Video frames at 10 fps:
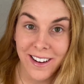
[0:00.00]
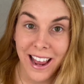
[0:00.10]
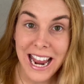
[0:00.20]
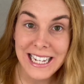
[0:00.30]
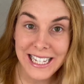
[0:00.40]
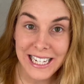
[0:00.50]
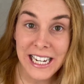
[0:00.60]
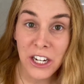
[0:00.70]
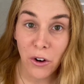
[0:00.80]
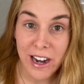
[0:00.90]
a
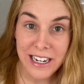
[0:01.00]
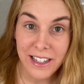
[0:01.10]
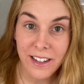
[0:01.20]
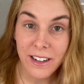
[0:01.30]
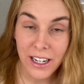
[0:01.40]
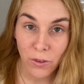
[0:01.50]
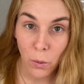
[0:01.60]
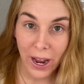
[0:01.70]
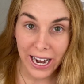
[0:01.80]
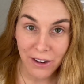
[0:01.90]
Sydney Grace
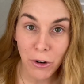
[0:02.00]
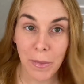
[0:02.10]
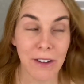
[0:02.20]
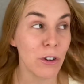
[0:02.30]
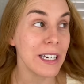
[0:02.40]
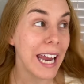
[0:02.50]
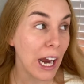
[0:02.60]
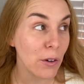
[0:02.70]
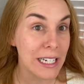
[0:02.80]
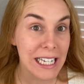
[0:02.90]
giveaway from my friend
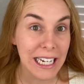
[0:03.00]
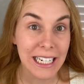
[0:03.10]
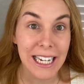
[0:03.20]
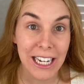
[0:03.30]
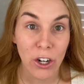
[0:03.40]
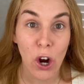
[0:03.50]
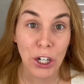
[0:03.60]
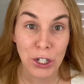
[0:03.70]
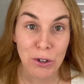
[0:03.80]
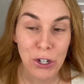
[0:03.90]
Carrington here on
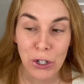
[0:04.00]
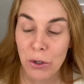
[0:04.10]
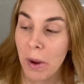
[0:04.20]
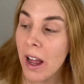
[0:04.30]
YouTube.